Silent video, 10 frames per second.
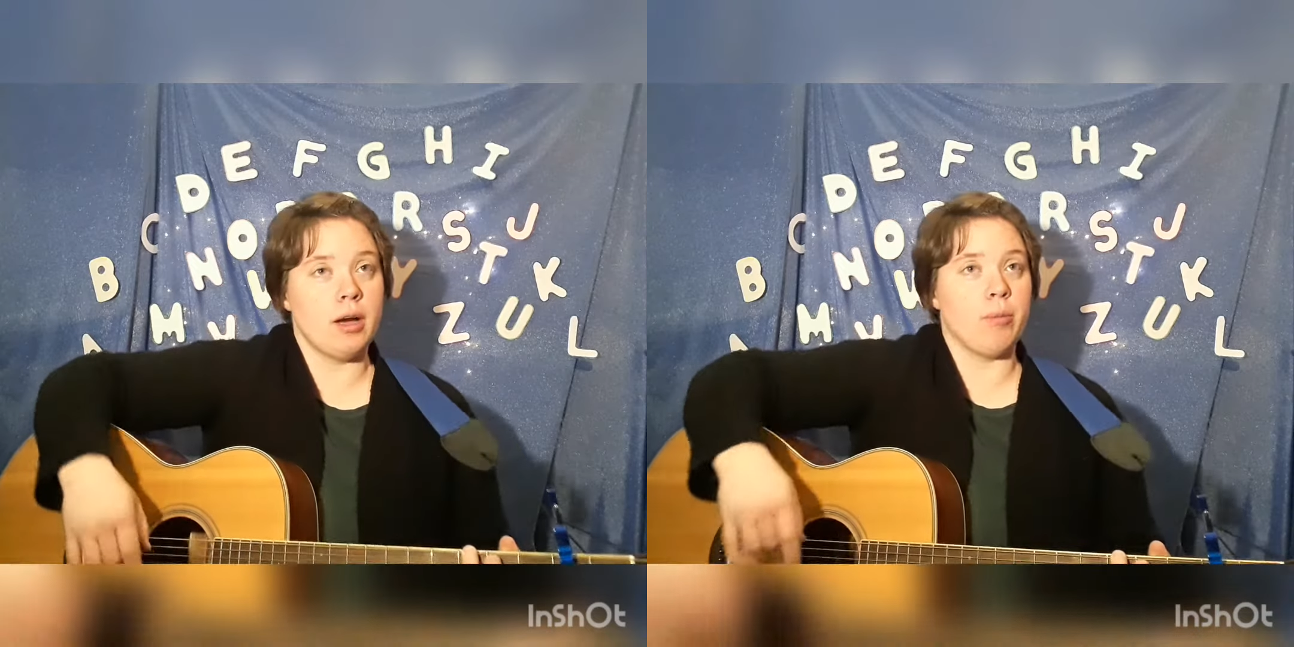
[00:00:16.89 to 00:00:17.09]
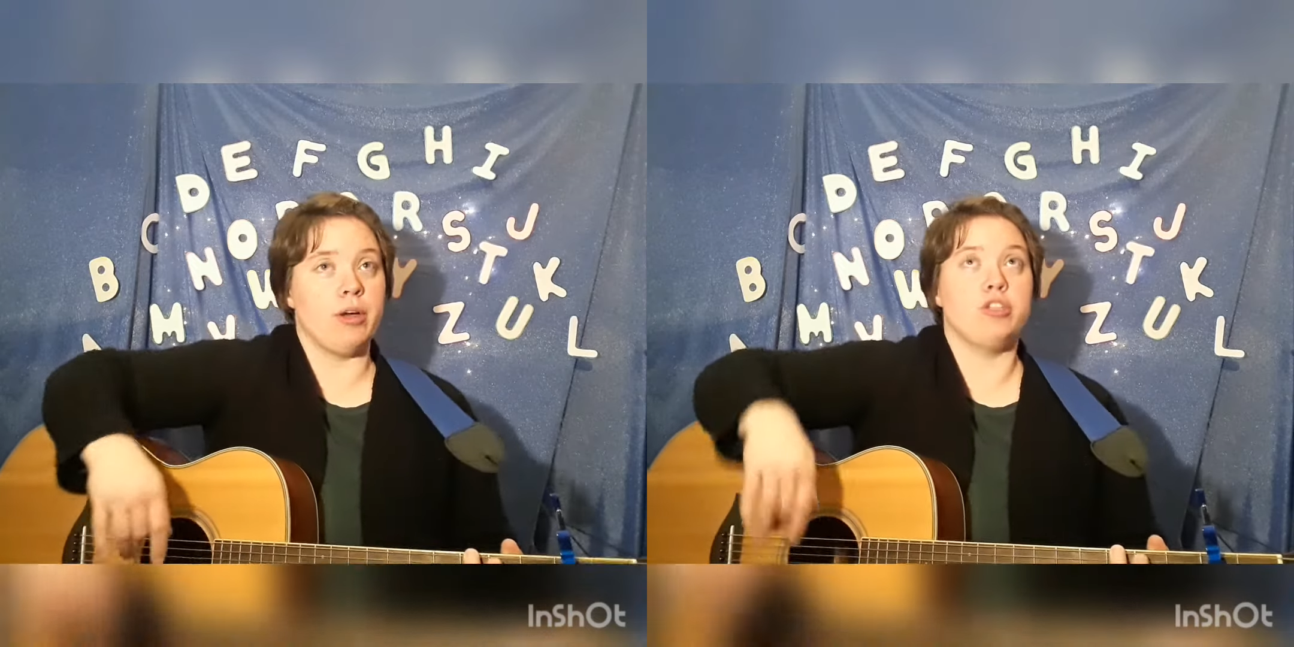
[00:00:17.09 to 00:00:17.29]

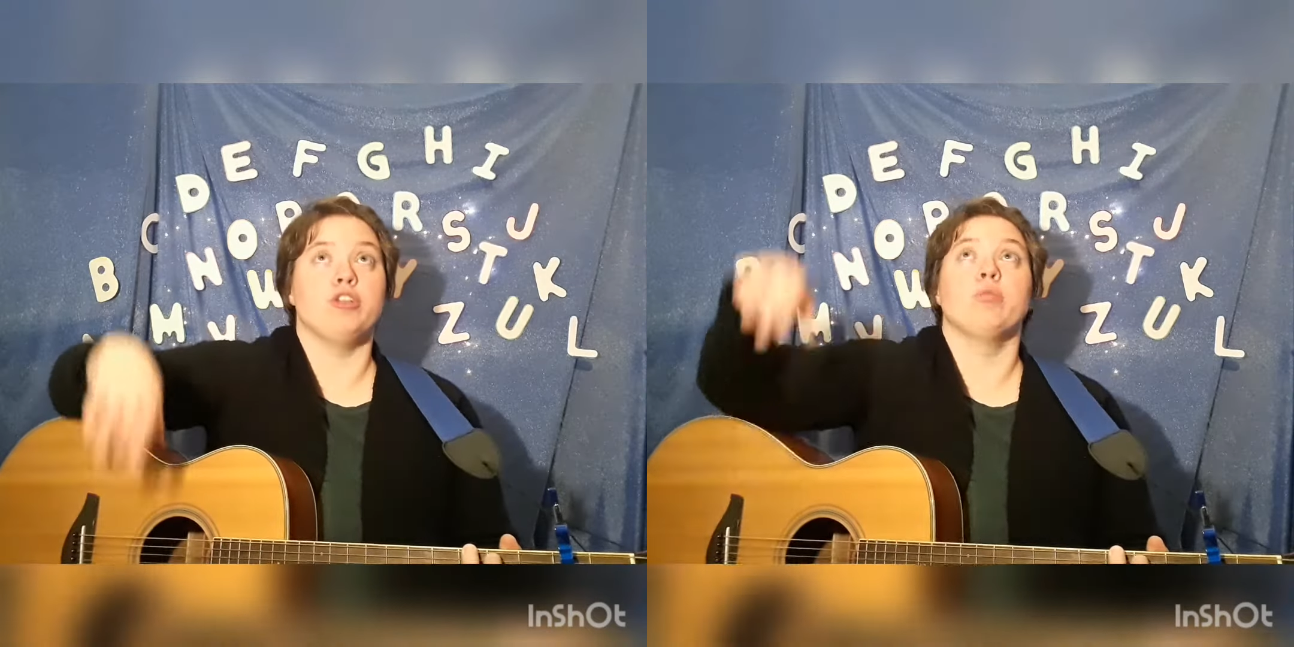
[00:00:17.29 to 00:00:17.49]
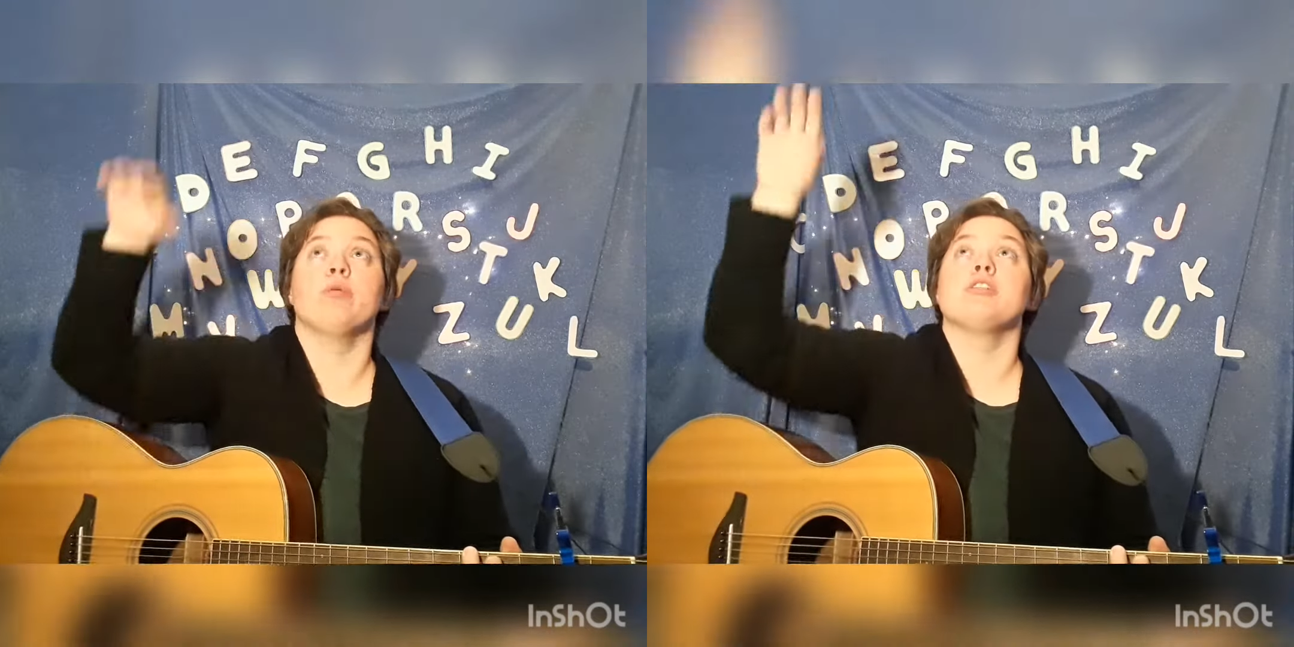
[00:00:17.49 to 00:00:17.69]
I want you
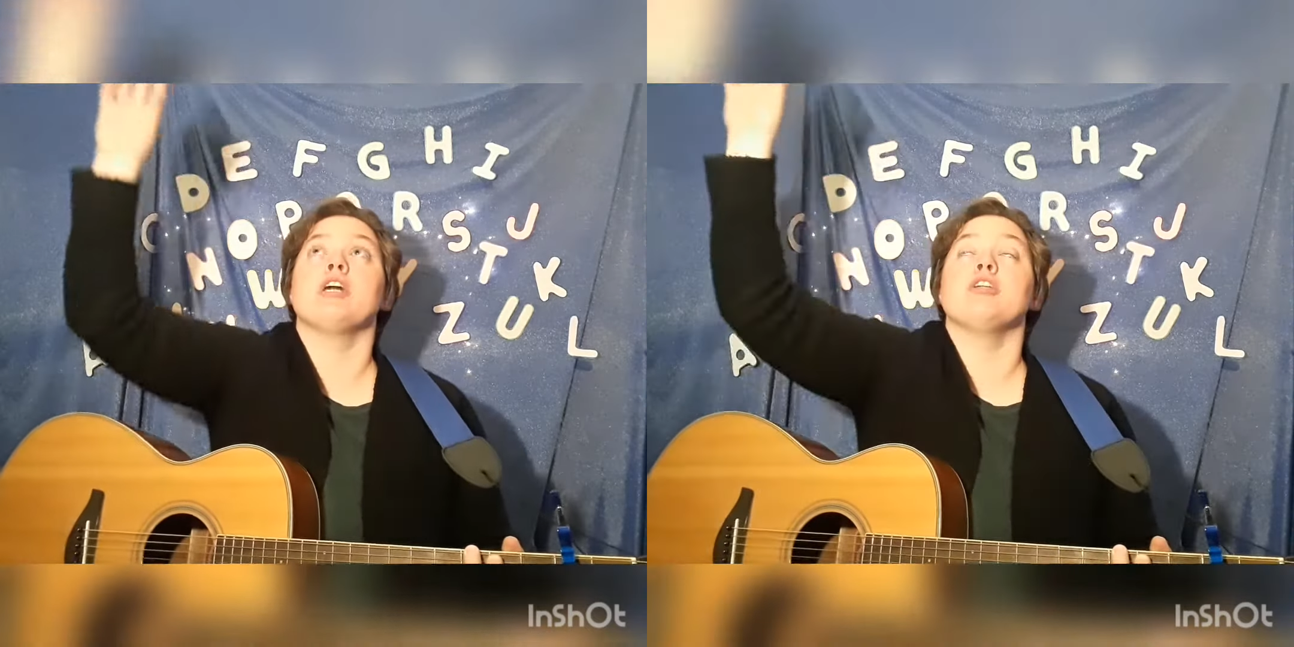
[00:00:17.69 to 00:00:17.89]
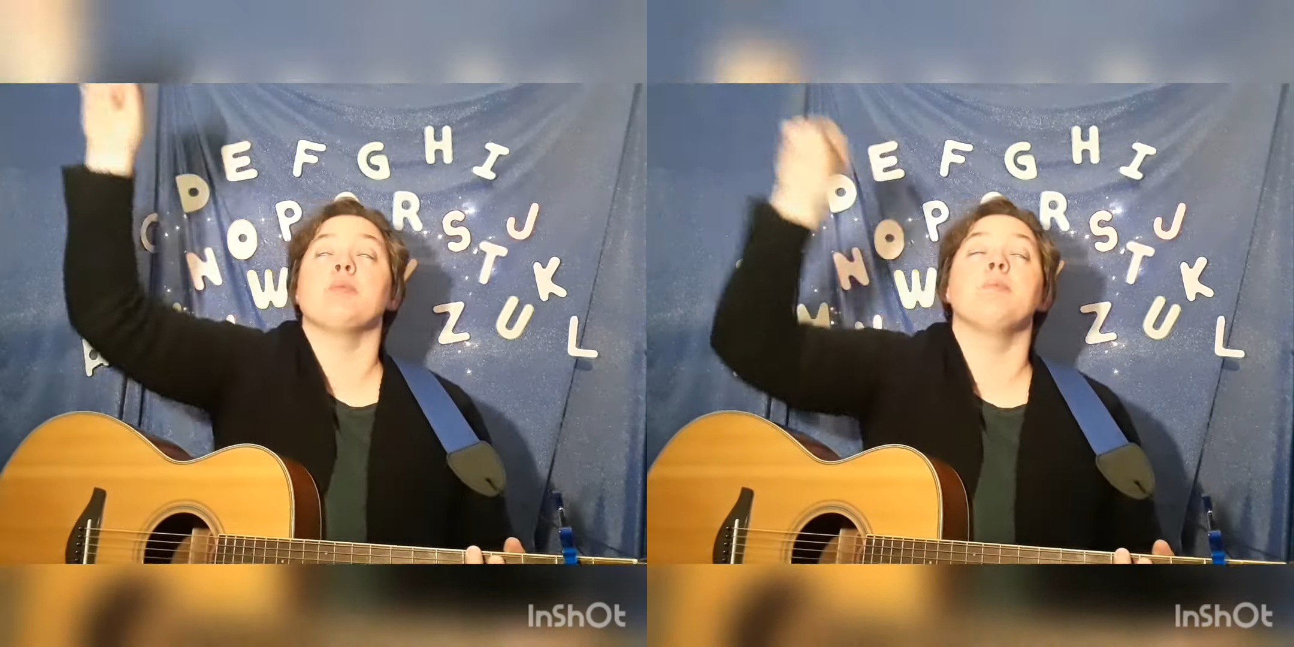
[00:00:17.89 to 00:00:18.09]
to
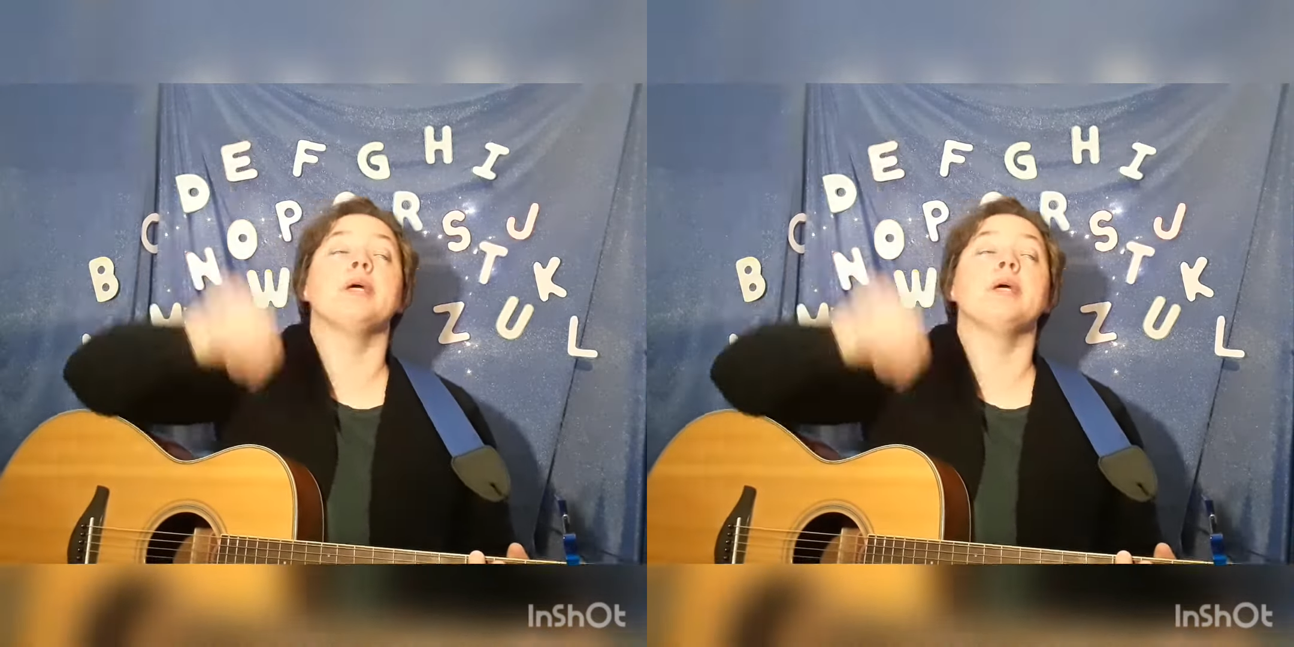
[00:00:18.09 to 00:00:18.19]
pretend you're